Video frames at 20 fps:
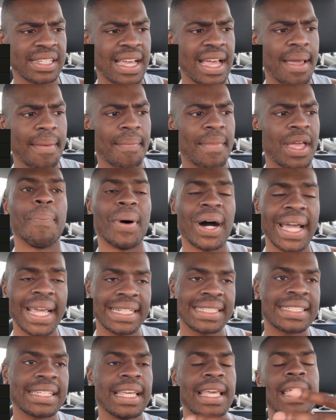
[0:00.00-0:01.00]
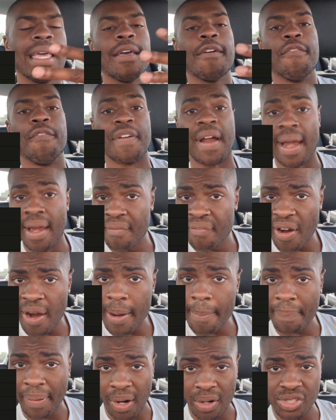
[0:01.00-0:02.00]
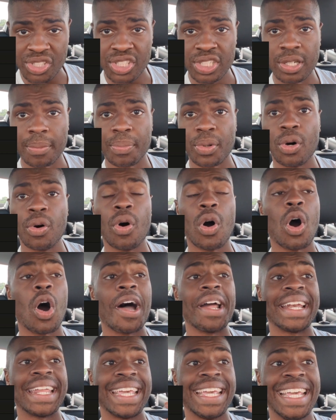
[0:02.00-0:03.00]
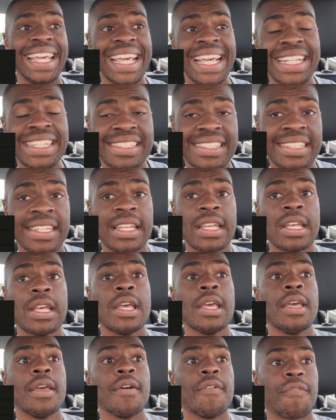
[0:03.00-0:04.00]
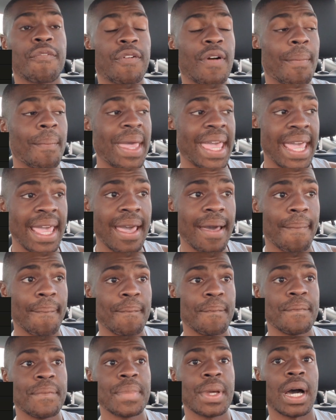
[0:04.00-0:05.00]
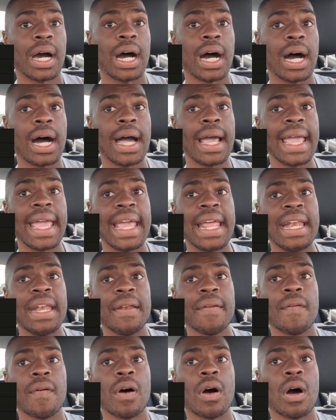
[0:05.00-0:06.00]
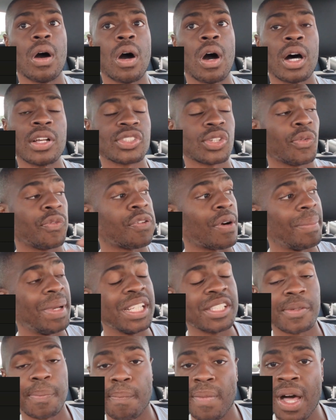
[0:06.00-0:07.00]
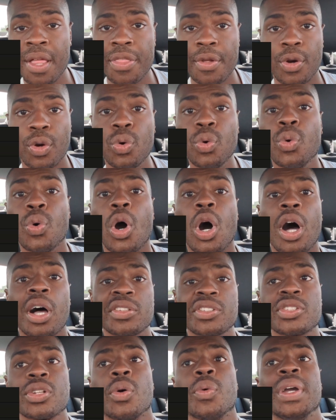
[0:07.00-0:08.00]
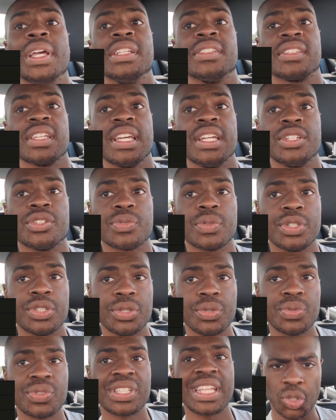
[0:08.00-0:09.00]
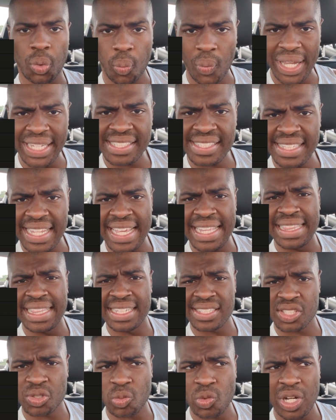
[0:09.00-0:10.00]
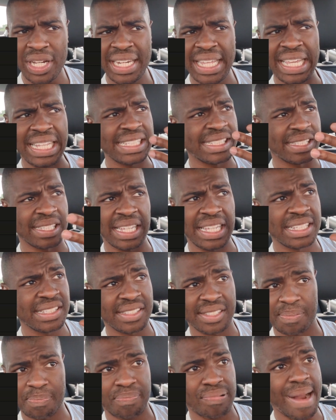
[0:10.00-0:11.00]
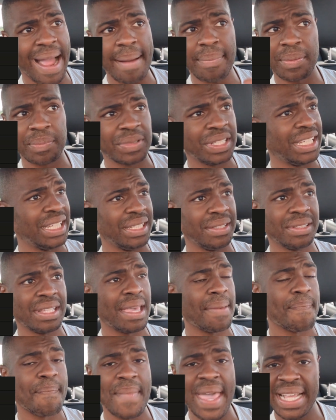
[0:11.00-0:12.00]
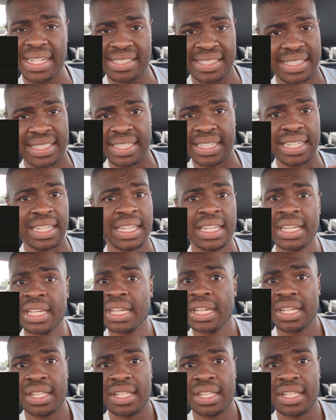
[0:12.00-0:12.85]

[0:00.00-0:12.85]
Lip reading: time, but very, very personable on his, from him, and also from his mother, who also is introduced. Twist in this one is probably, it makes the